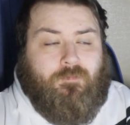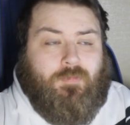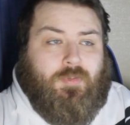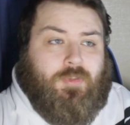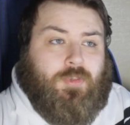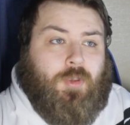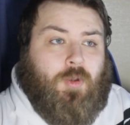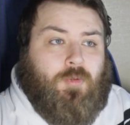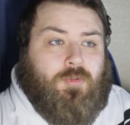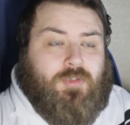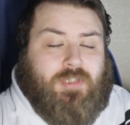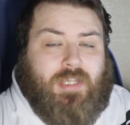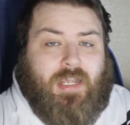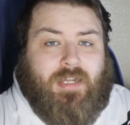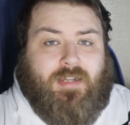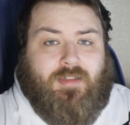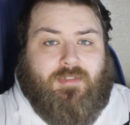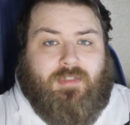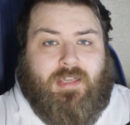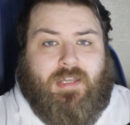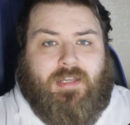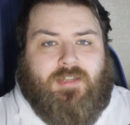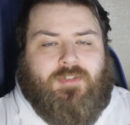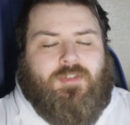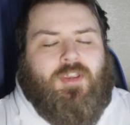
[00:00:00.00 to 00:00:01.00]
those kind of
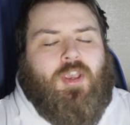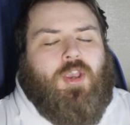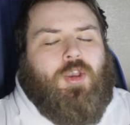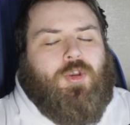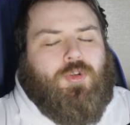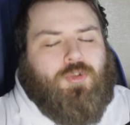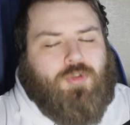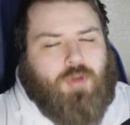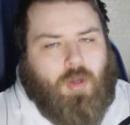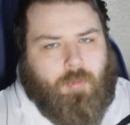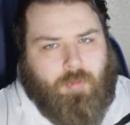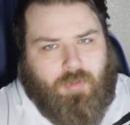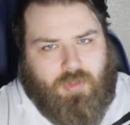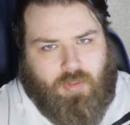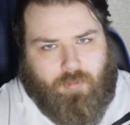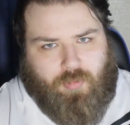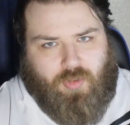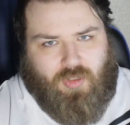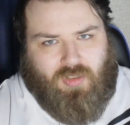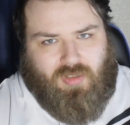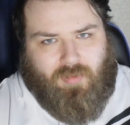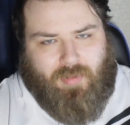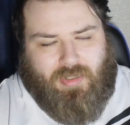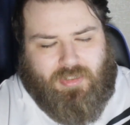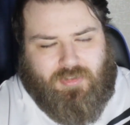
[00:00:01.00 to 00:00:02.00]
things, dropping the
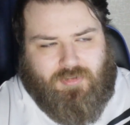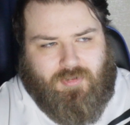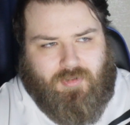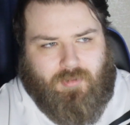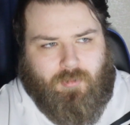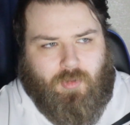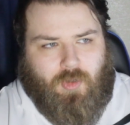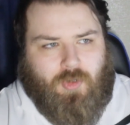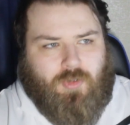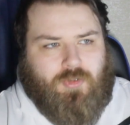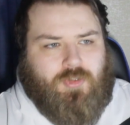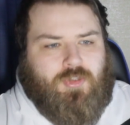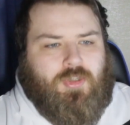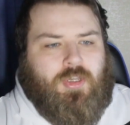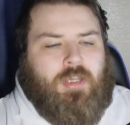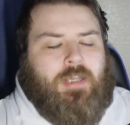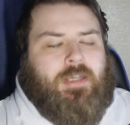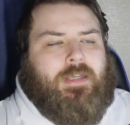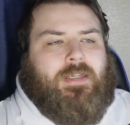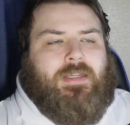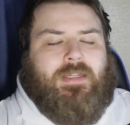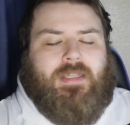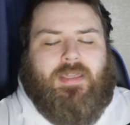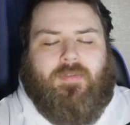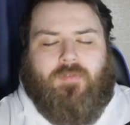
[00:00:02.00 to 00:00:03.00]
ball a bit too much,
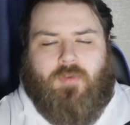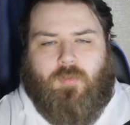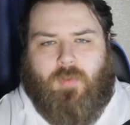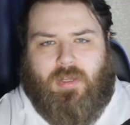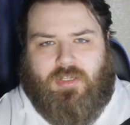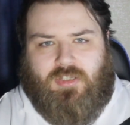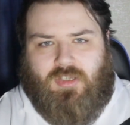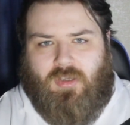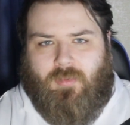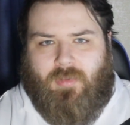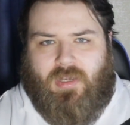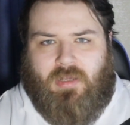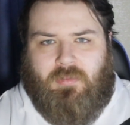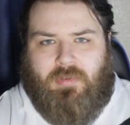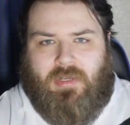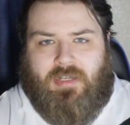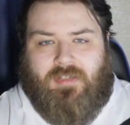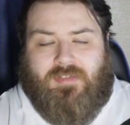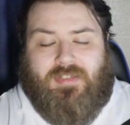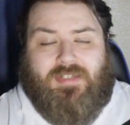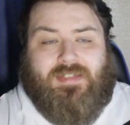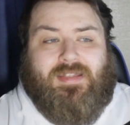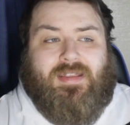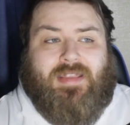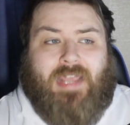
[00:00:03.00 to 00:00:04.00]
giving away too many
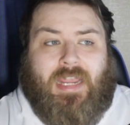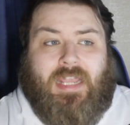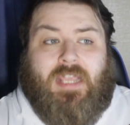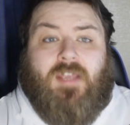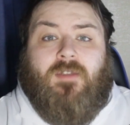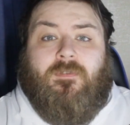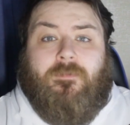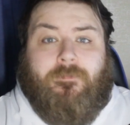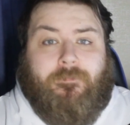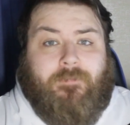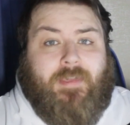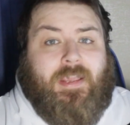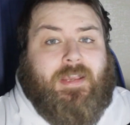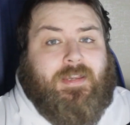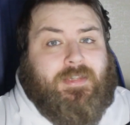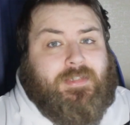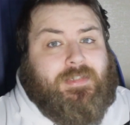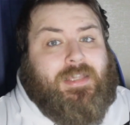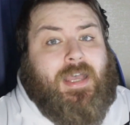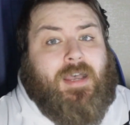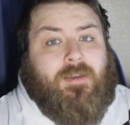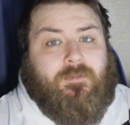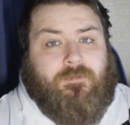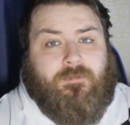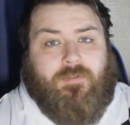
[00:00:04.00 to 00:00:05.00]
penalties, they can fix
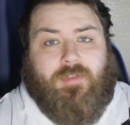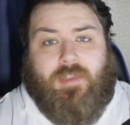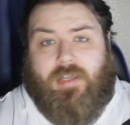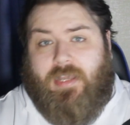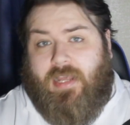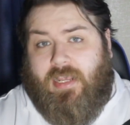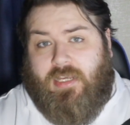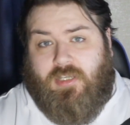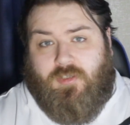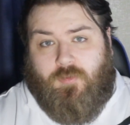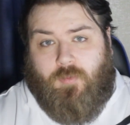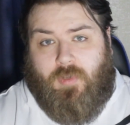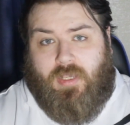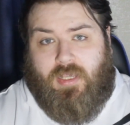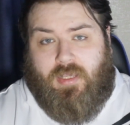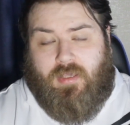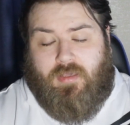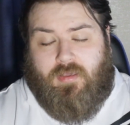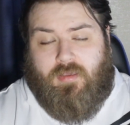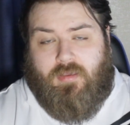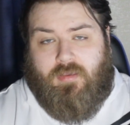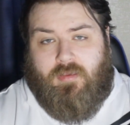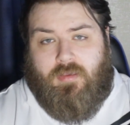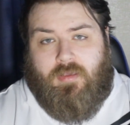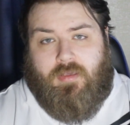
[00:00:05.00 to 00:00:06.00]
that for the next
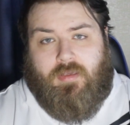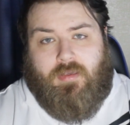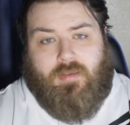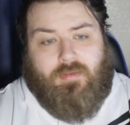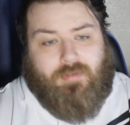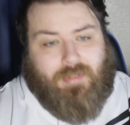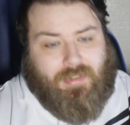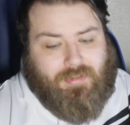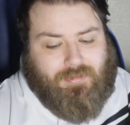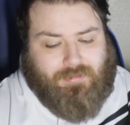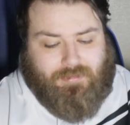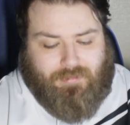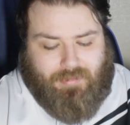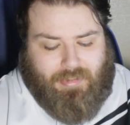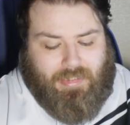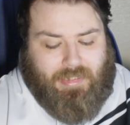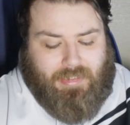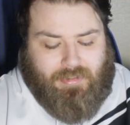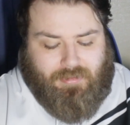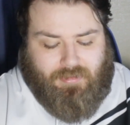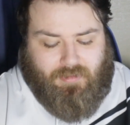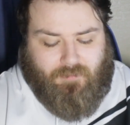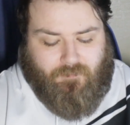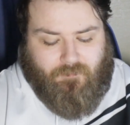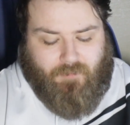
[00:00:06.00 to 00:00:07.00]
week. That's
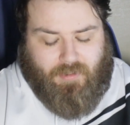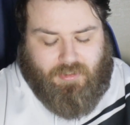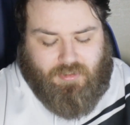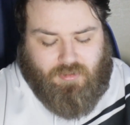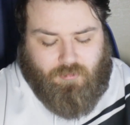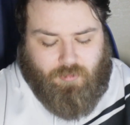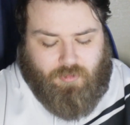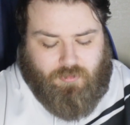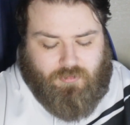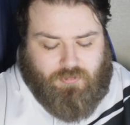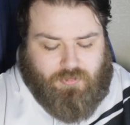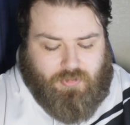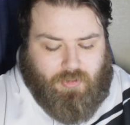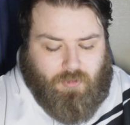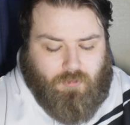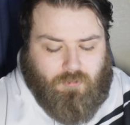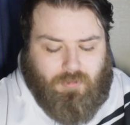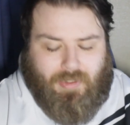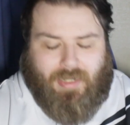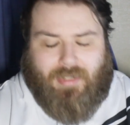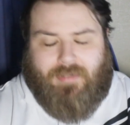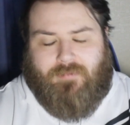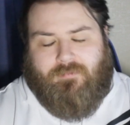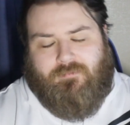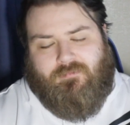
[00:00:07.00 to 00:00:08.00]
easily fixable. So
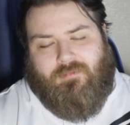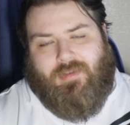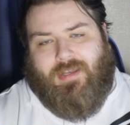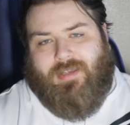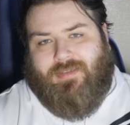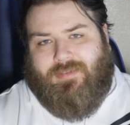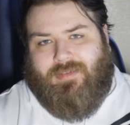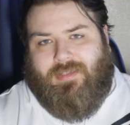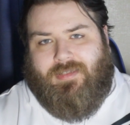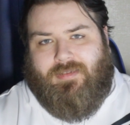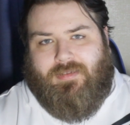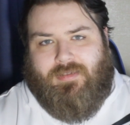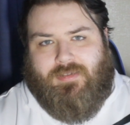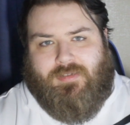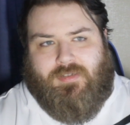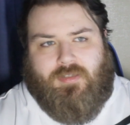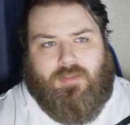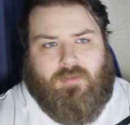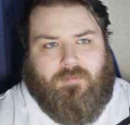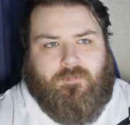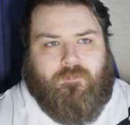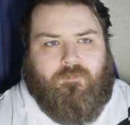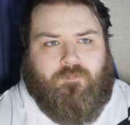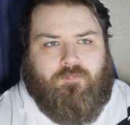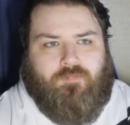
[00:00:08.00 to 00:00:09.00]
I think there's
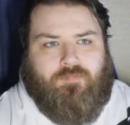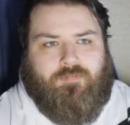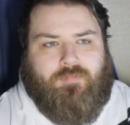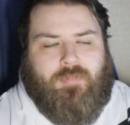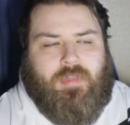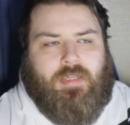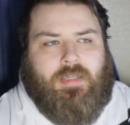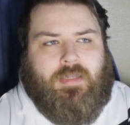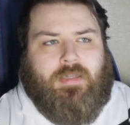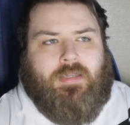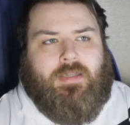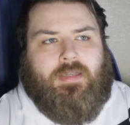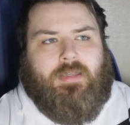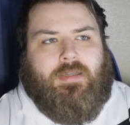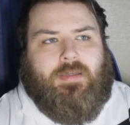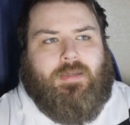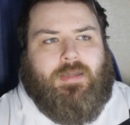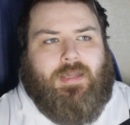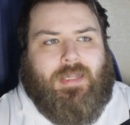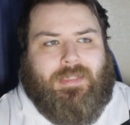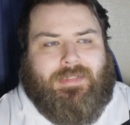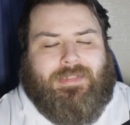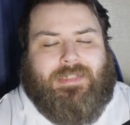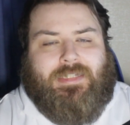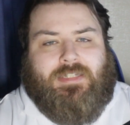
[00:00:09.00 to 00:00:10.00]

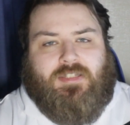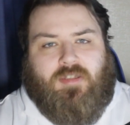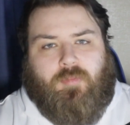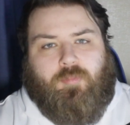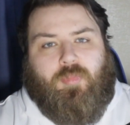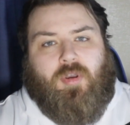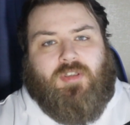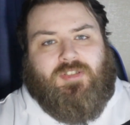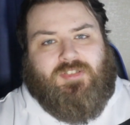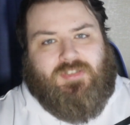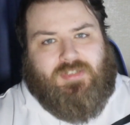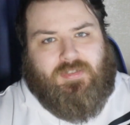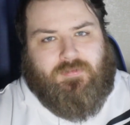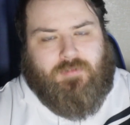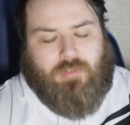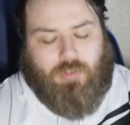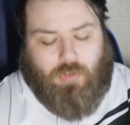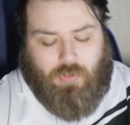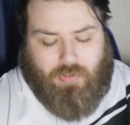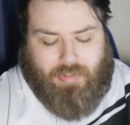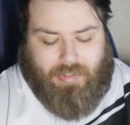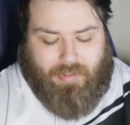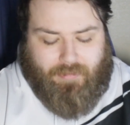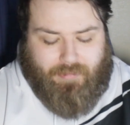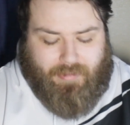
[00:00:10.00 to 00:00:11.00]
at least a positive to
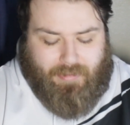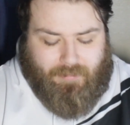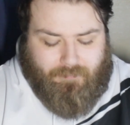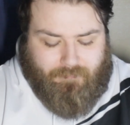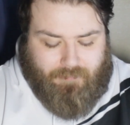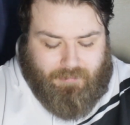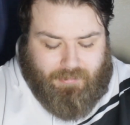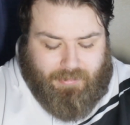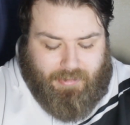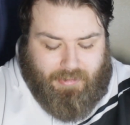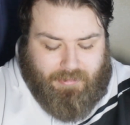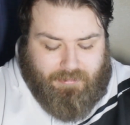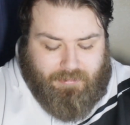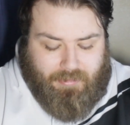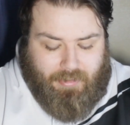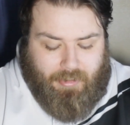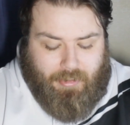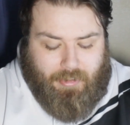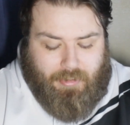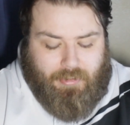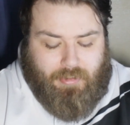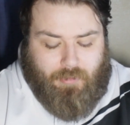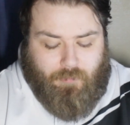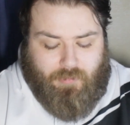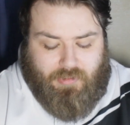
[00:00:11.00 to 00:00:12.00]
look at there for Leeds.
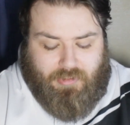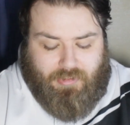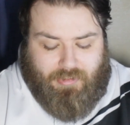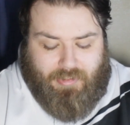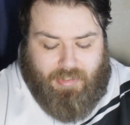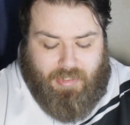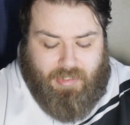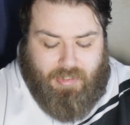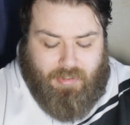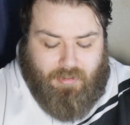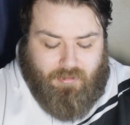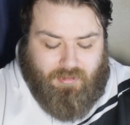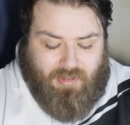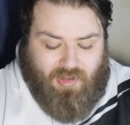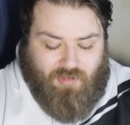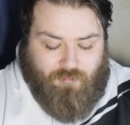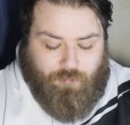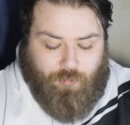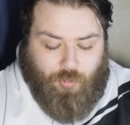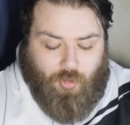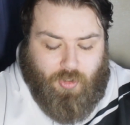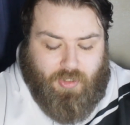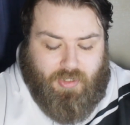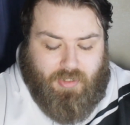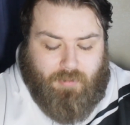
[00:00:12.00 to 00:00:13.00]
Now with Leigh,
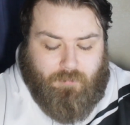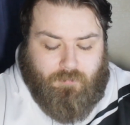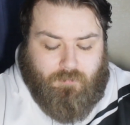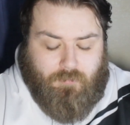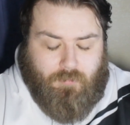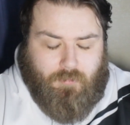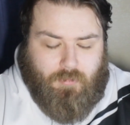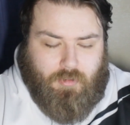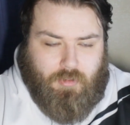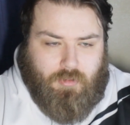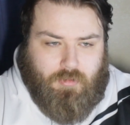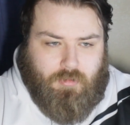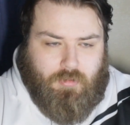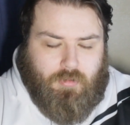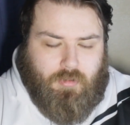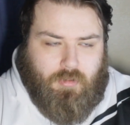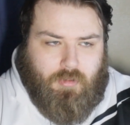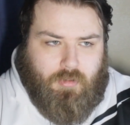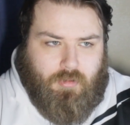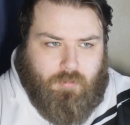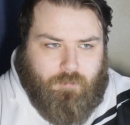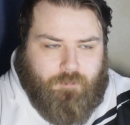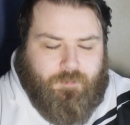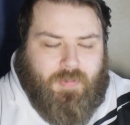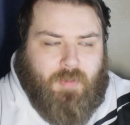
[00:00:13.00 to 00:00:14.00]
they've
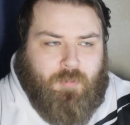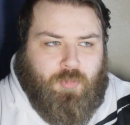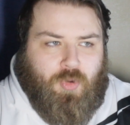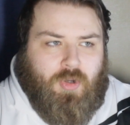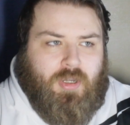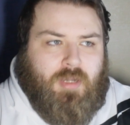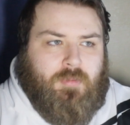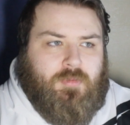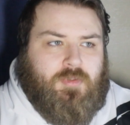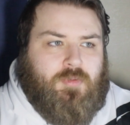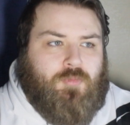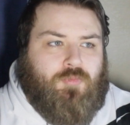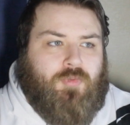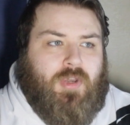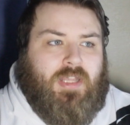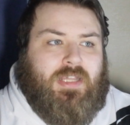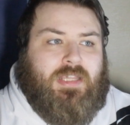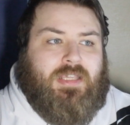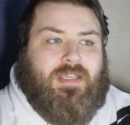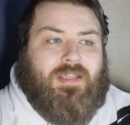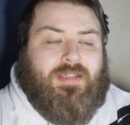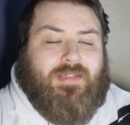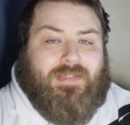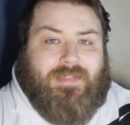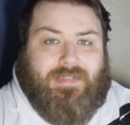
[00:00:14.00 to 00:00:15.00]
been putting in some
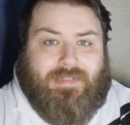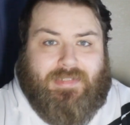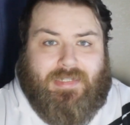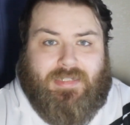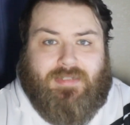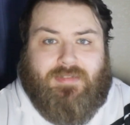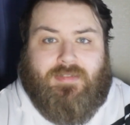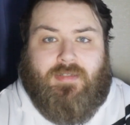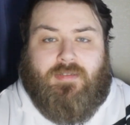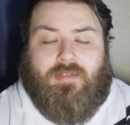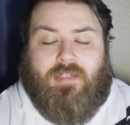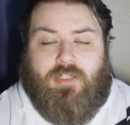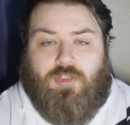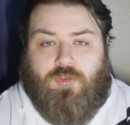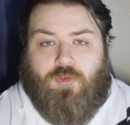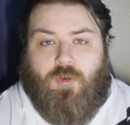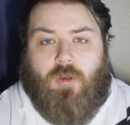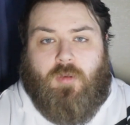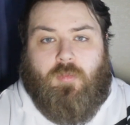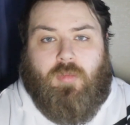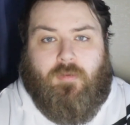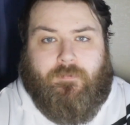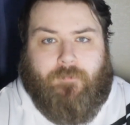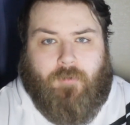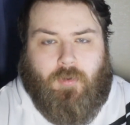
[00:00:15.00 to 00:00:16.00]
really consistently
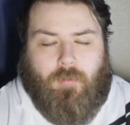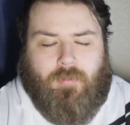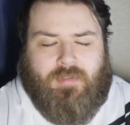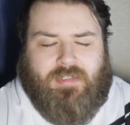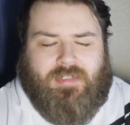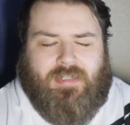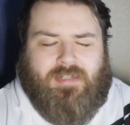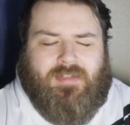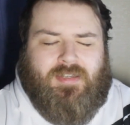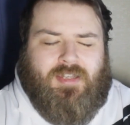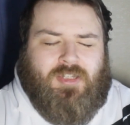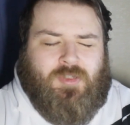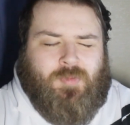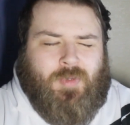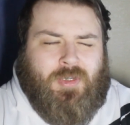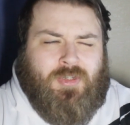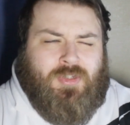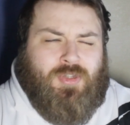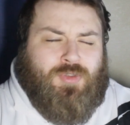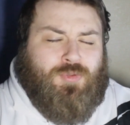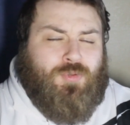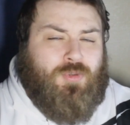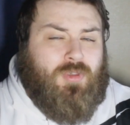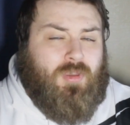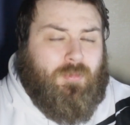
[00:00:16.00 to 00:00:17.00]
strong performances,
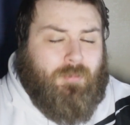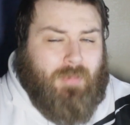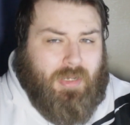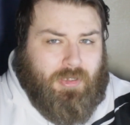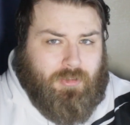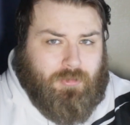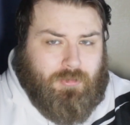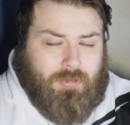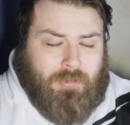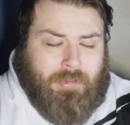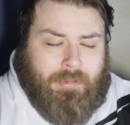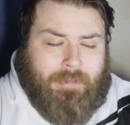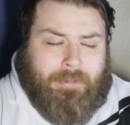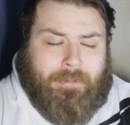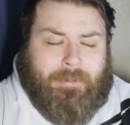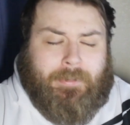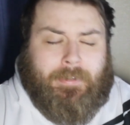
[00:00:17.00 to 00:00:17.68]
especially through the middle.